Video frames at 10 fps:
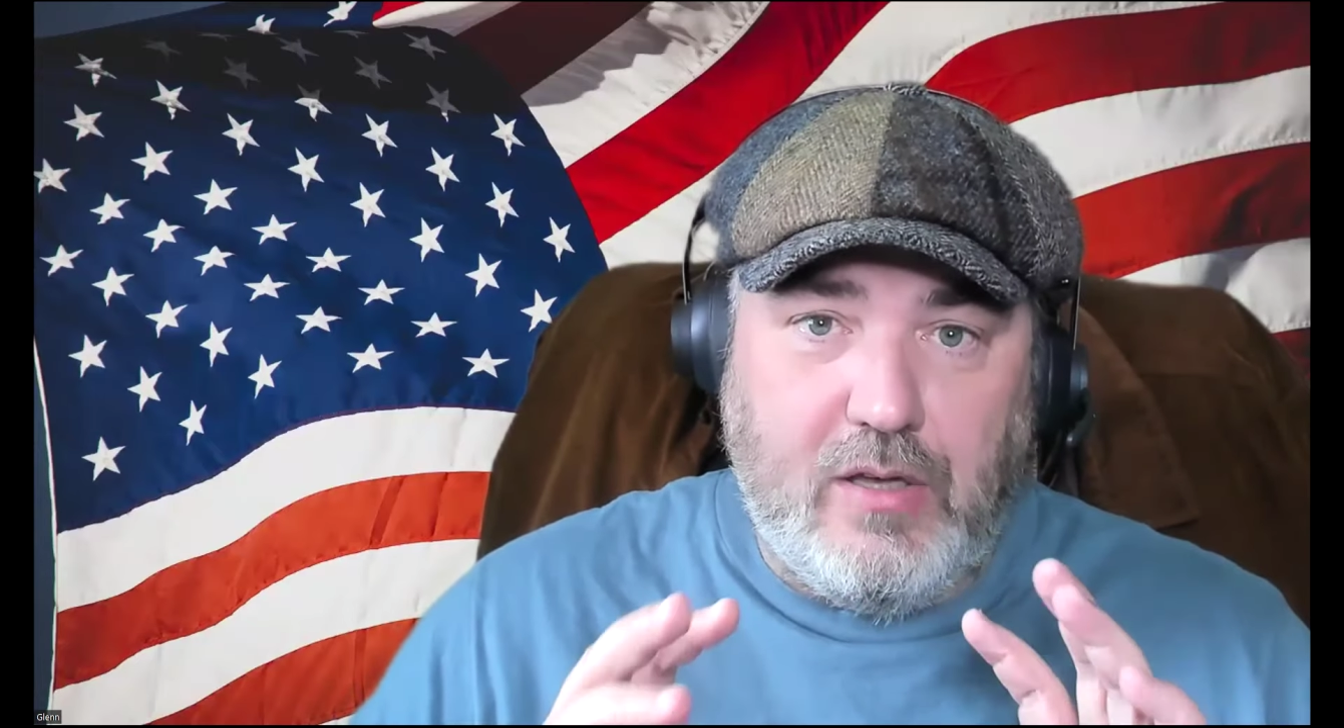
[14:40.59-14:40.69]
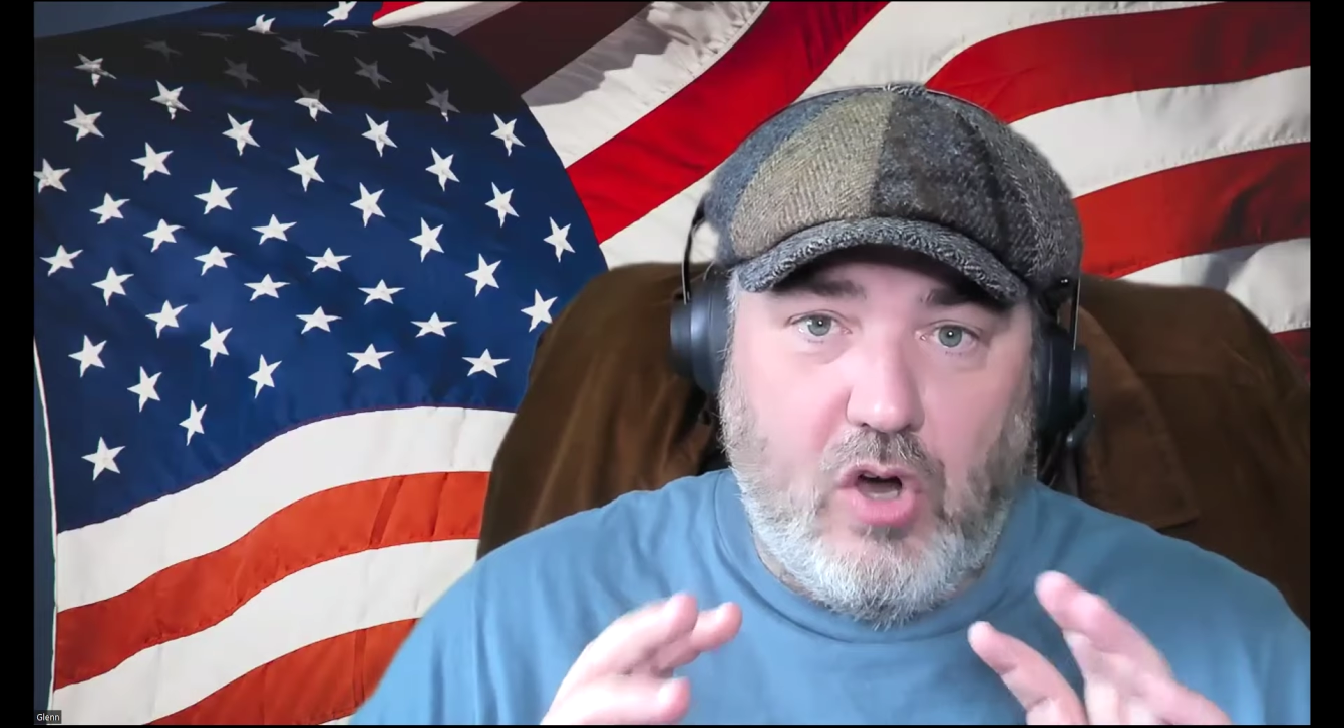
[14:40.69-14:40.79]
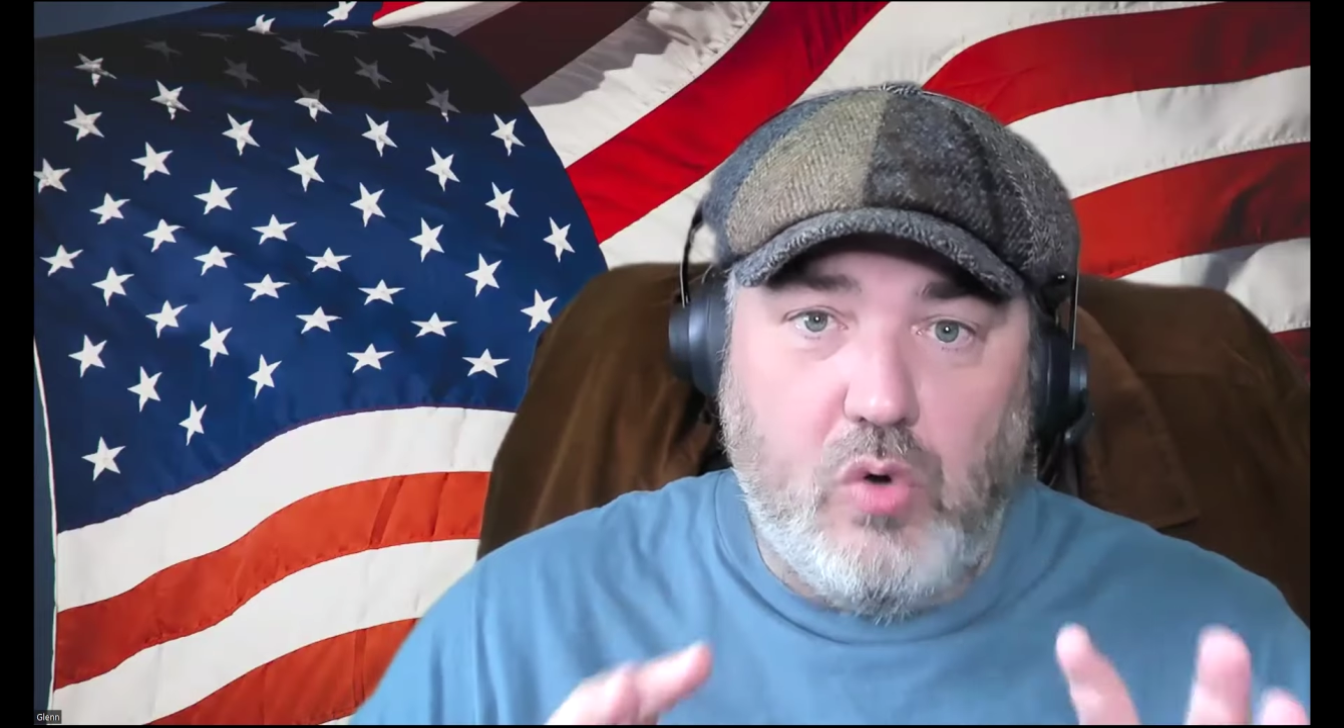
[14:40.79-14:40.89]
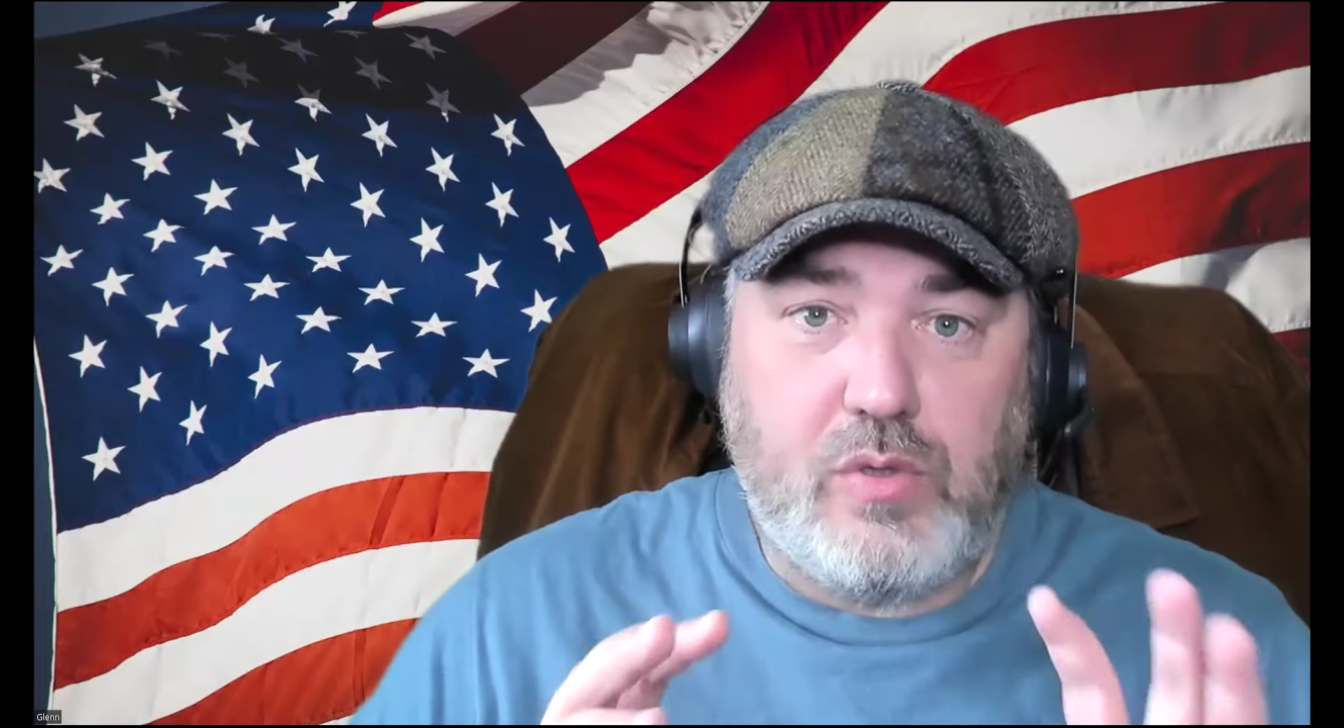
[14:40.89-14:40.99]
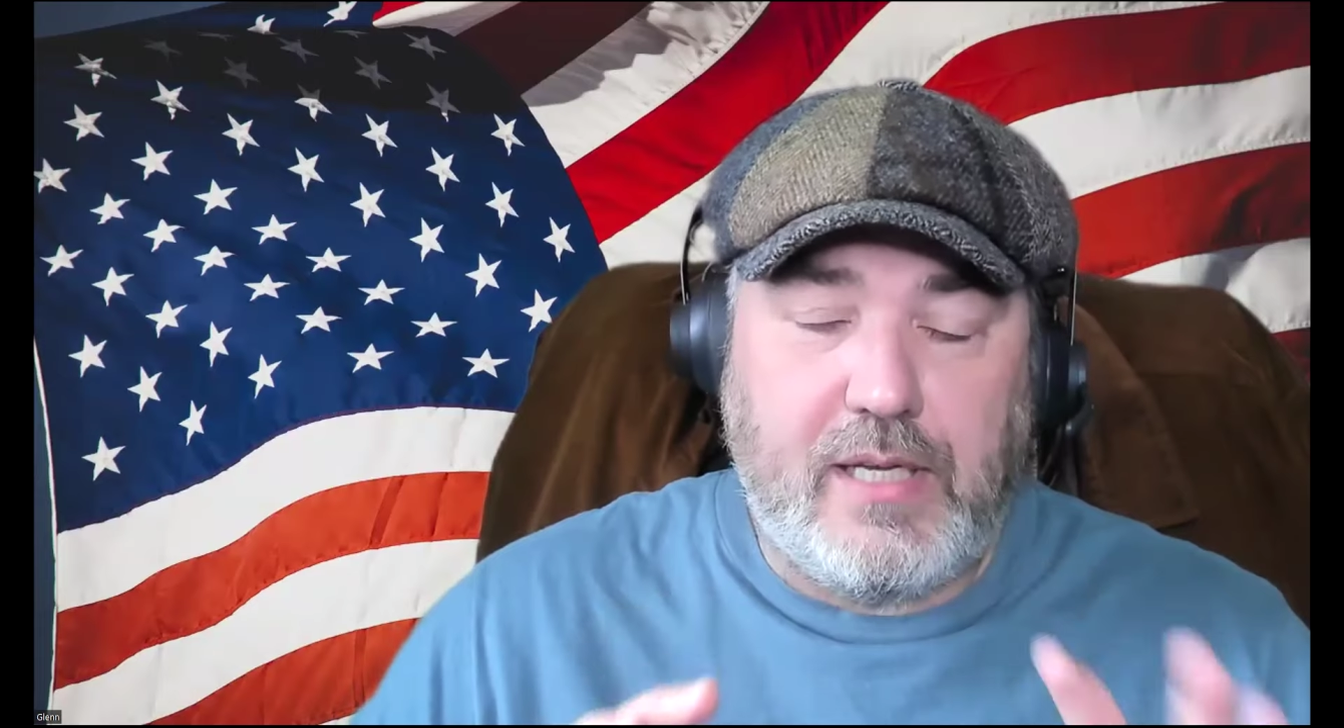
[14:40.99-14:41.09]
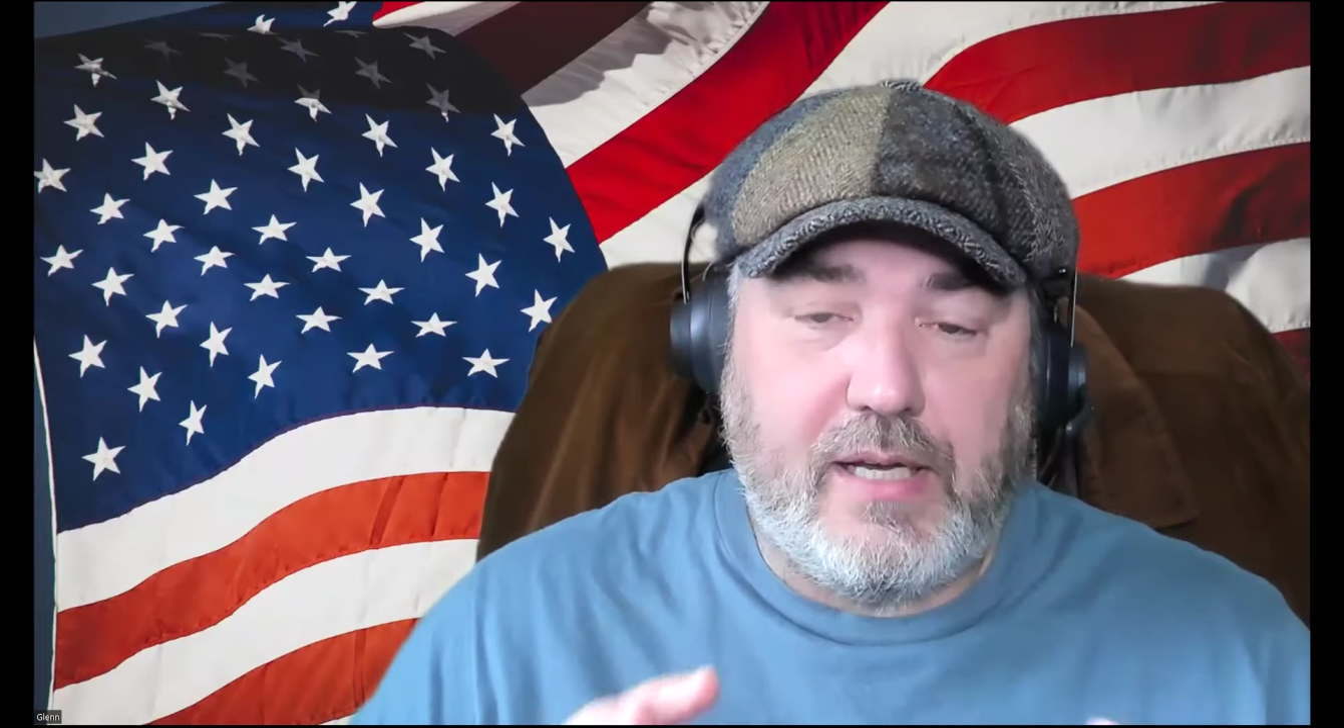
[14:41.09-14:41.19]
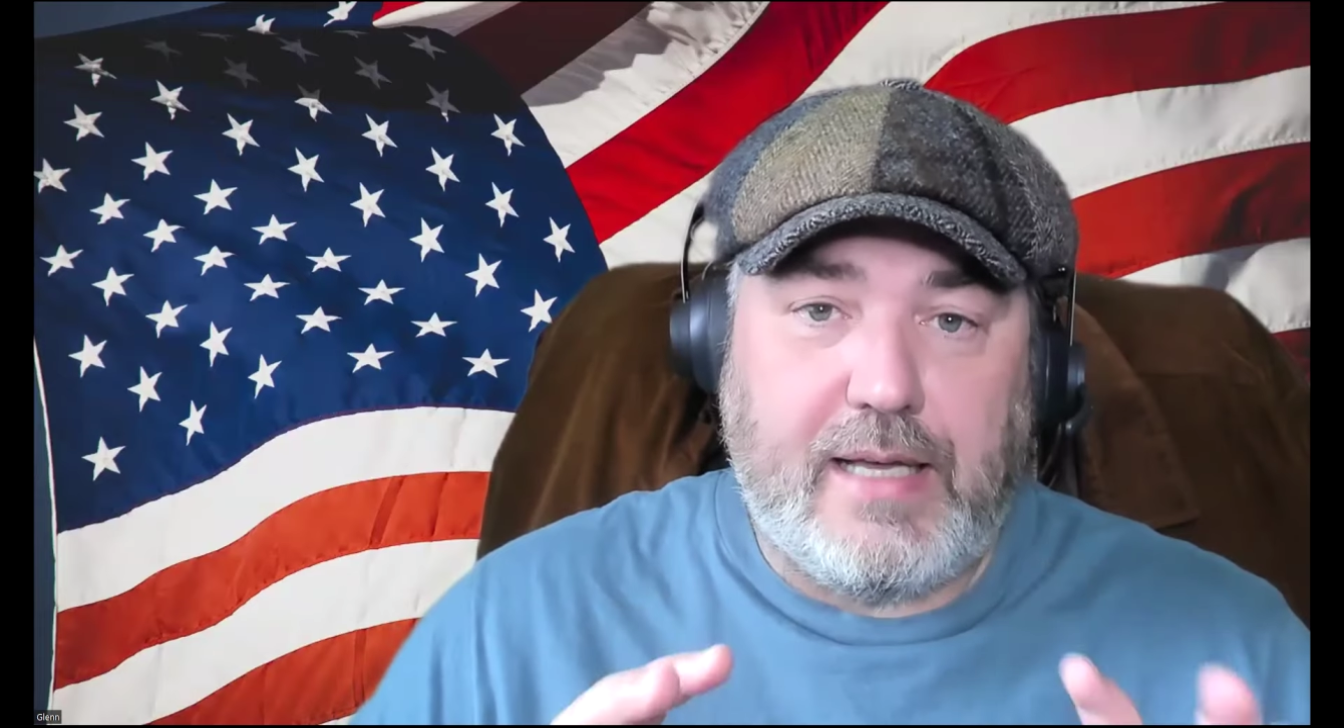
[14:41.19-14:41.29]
the hosting